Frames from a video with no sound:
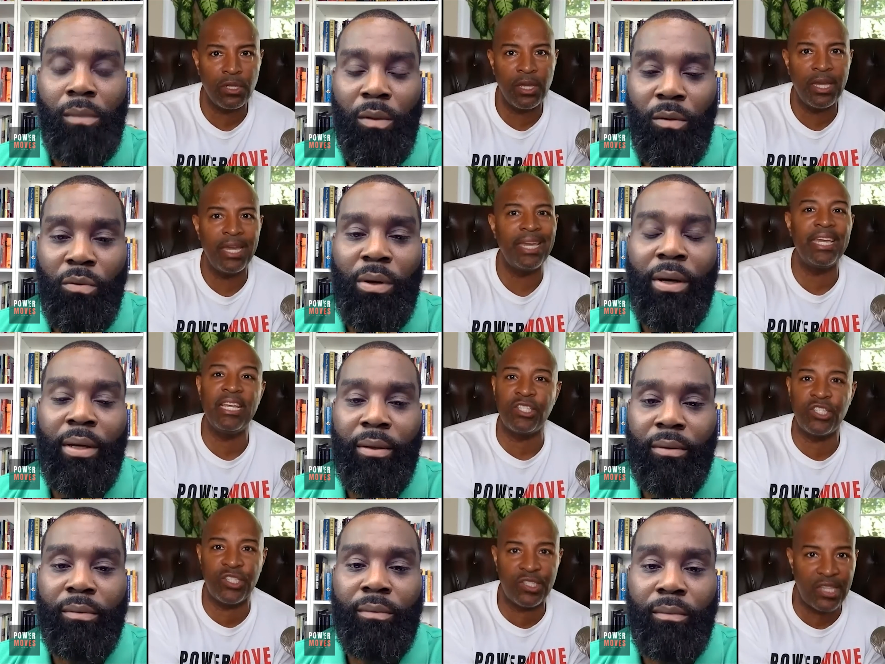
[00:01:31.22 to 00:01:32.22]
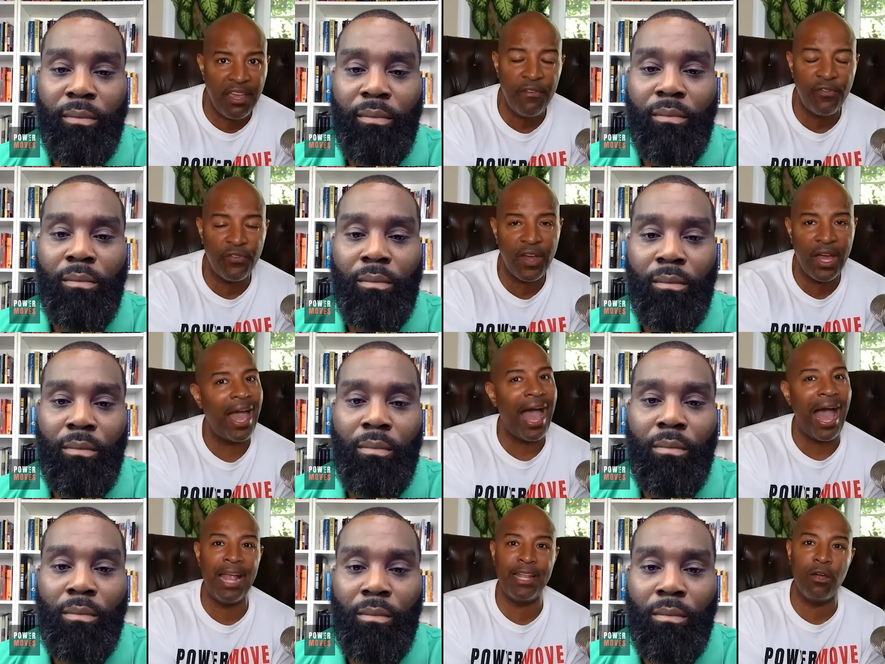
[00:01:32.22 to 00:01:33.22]
Speaker 1: Right. It's safe.
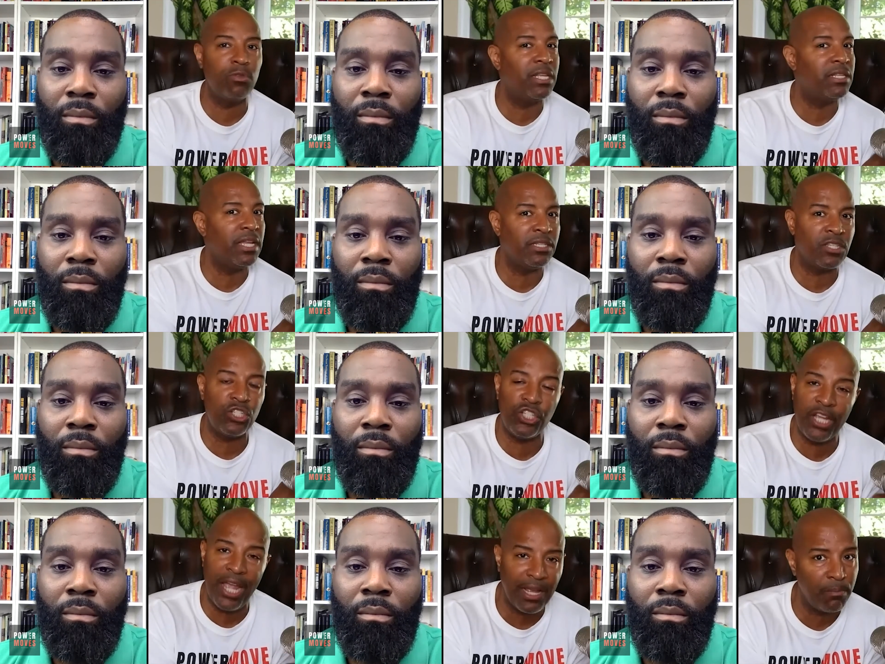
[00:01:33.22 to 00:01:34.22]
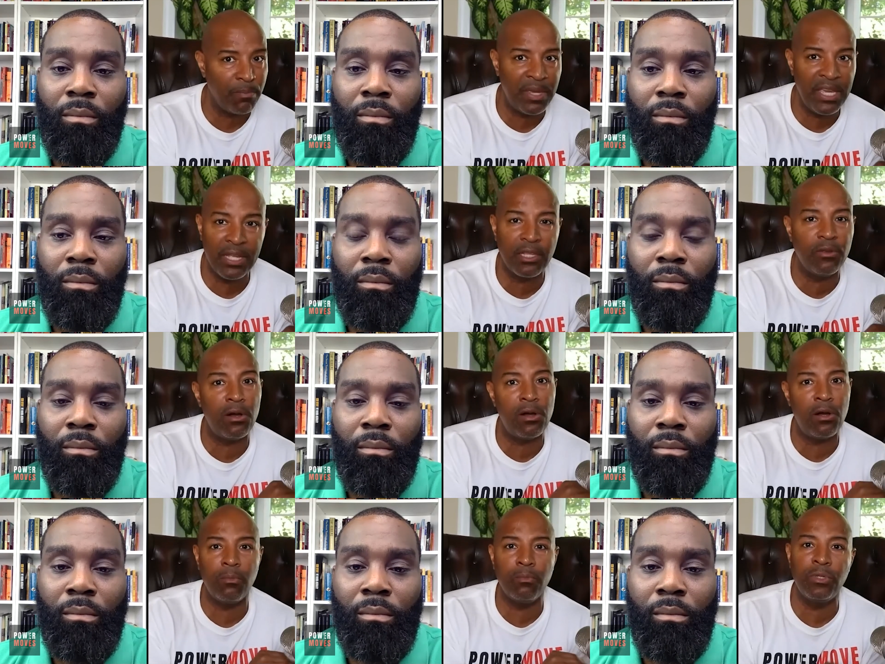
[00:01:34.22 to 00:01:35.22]
I know that there's a check being
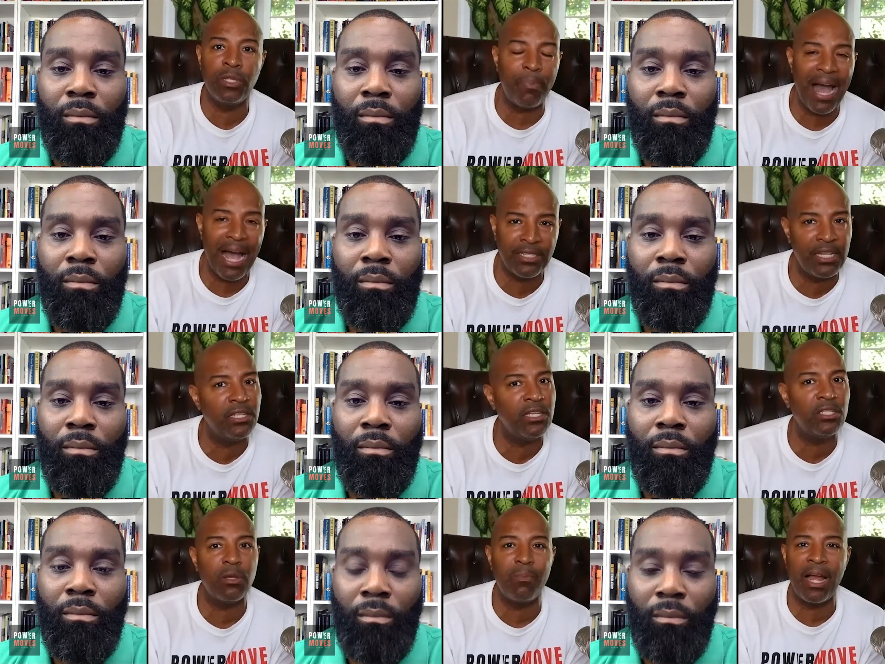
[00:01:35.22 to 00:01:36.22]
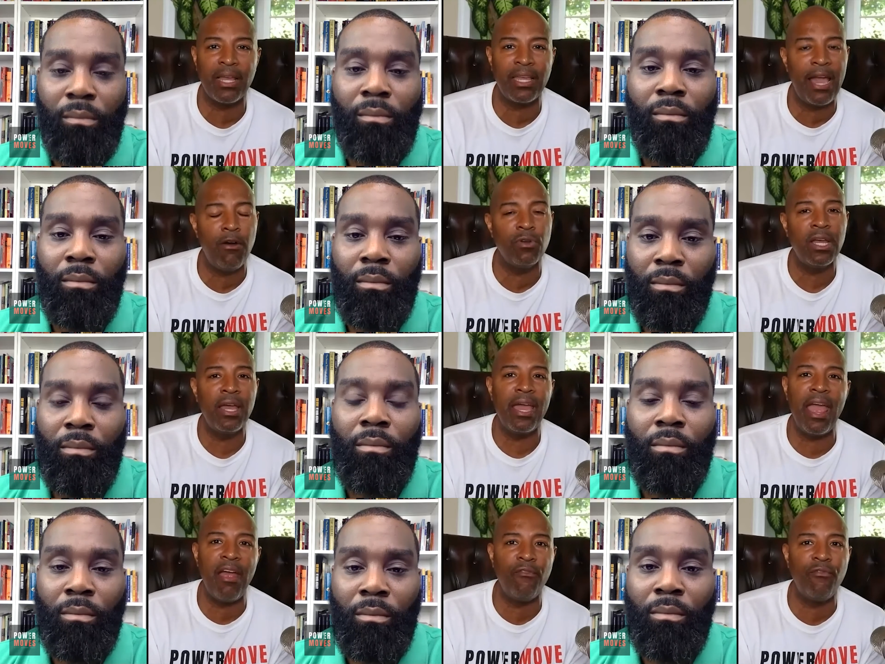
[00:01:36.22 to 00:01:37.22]
um, deposited into my account
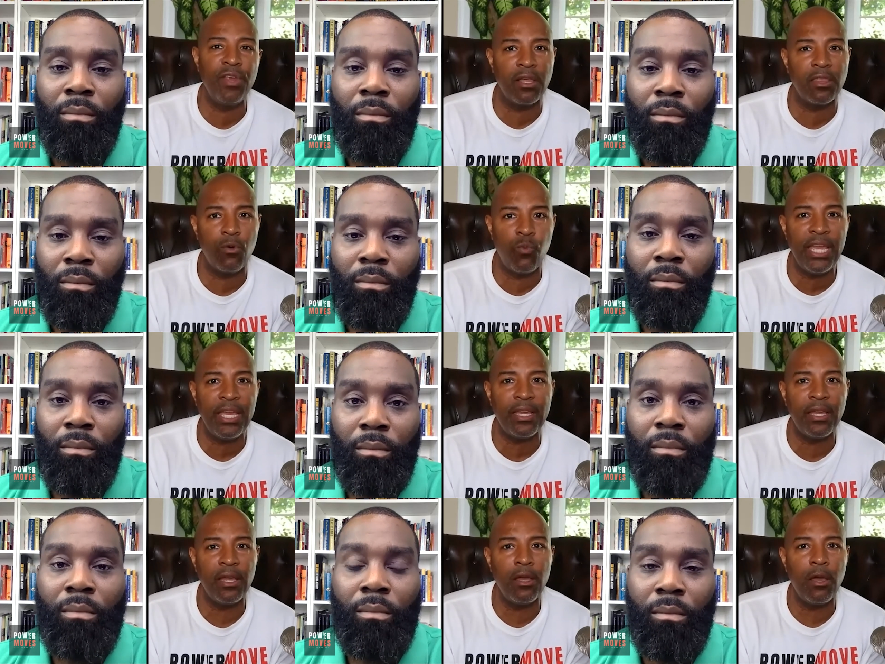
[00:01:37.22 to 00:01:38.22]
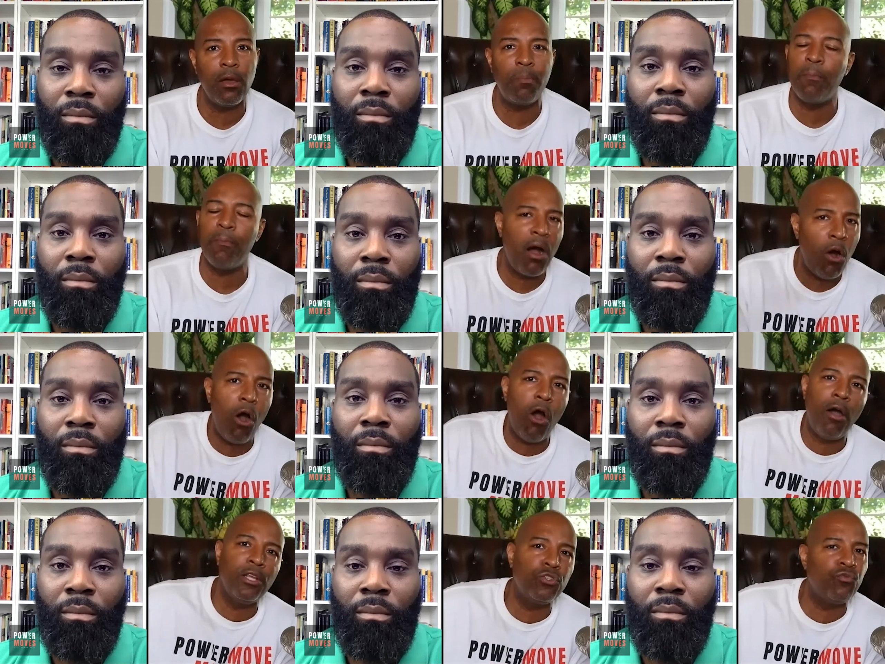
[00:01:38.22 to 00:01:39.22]
every other week, but my heart
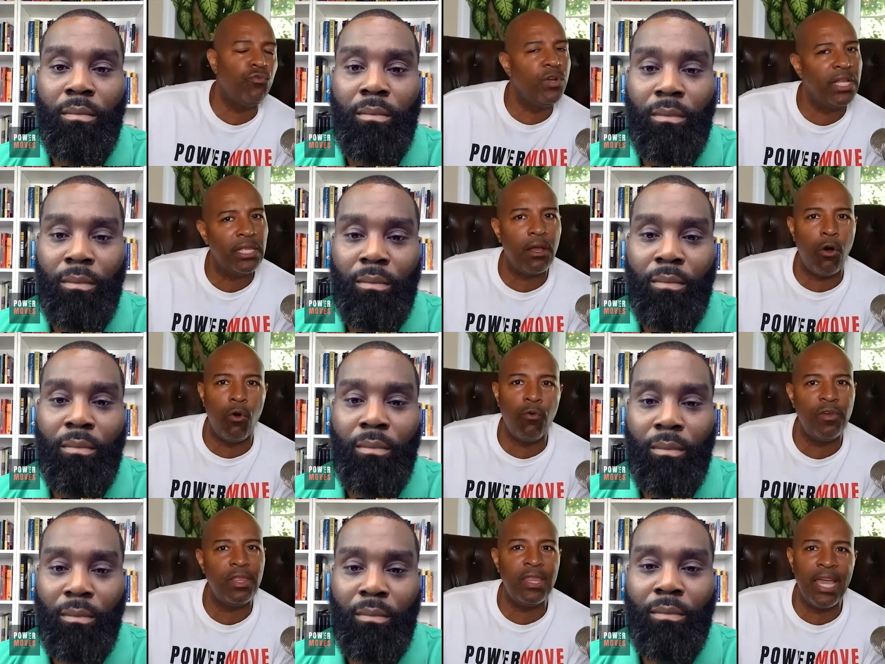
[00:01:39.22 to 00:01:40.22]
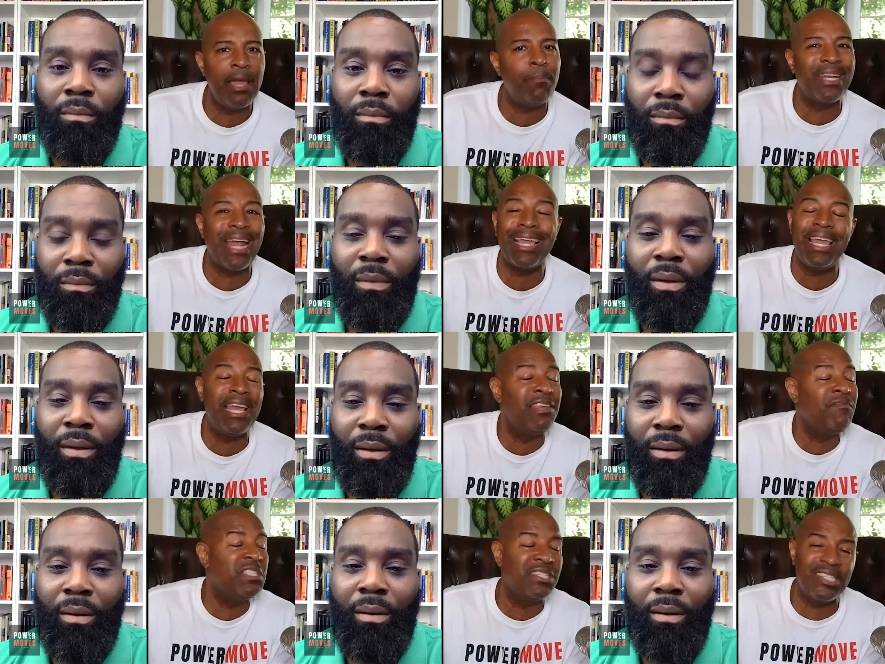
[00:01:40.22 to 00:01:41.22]
is really over there, but I can't
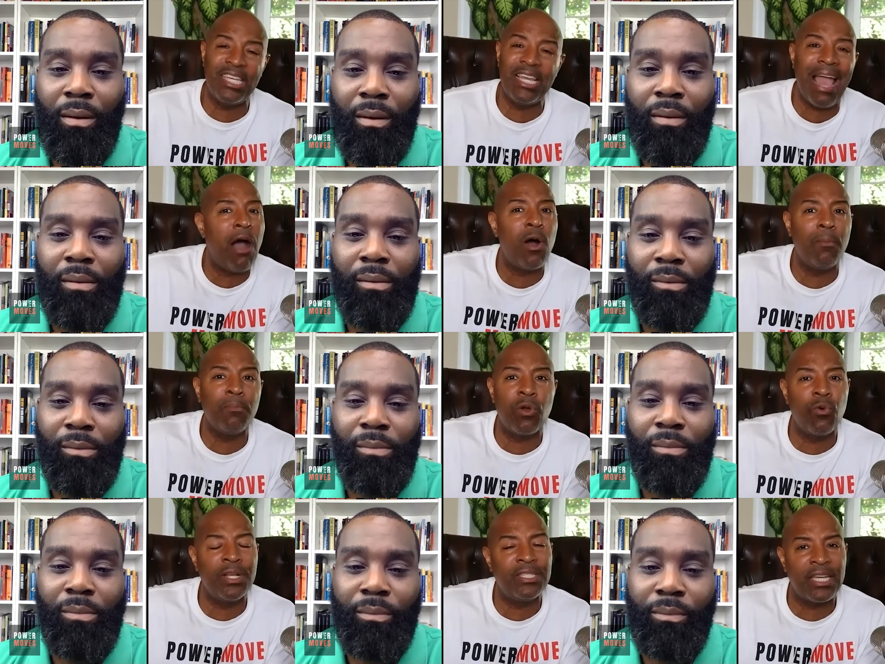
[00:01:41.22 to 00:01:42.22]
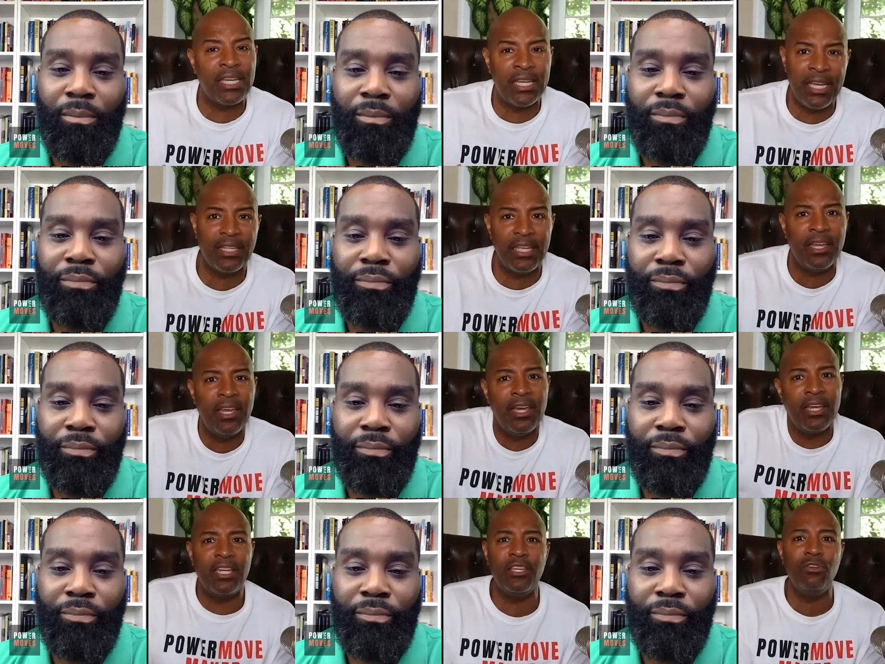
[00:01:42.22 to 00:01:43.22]
even see how I'm going to get there.
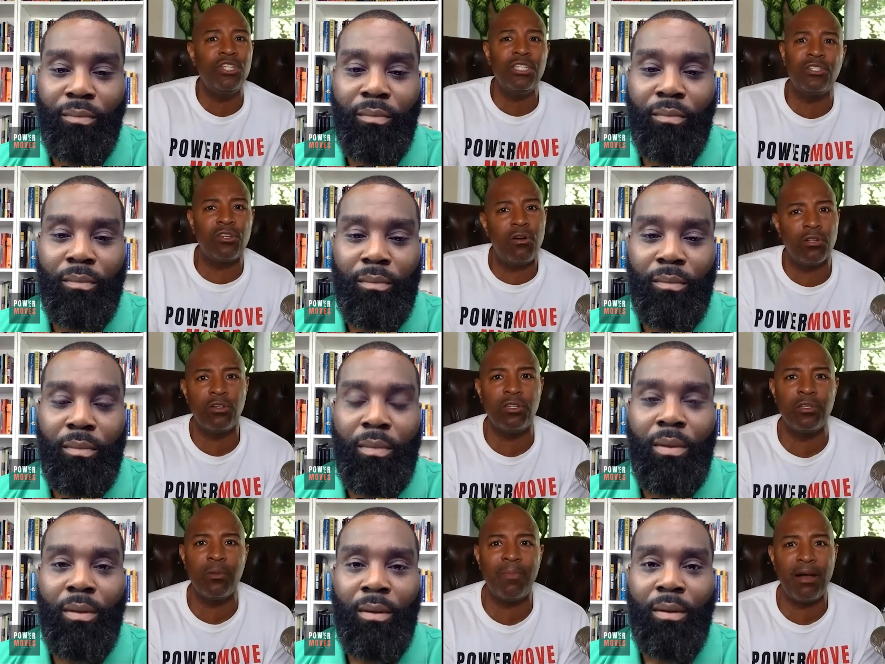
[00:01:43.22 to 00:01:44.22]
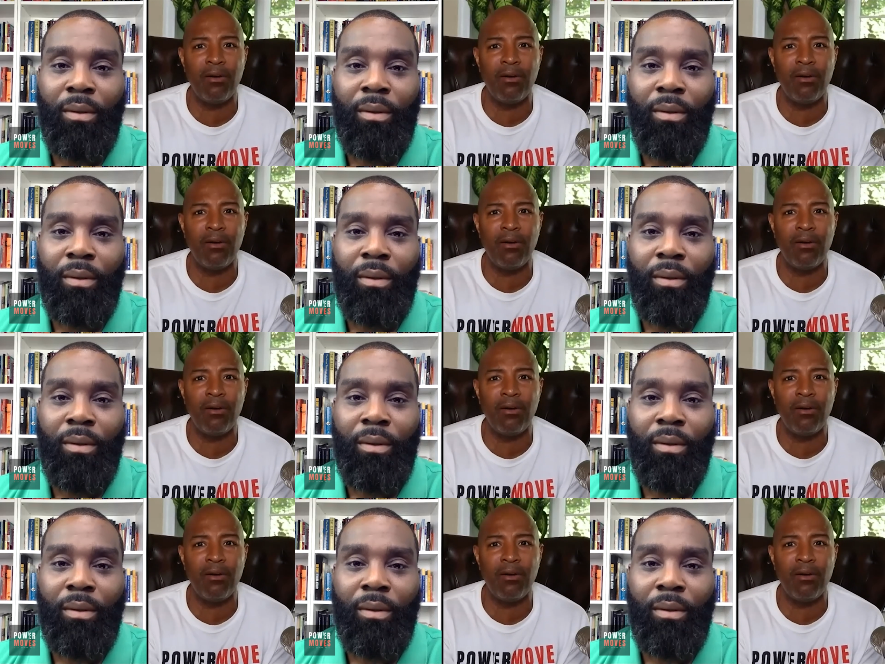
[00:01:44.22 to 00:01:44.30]
Can you just talk to us about,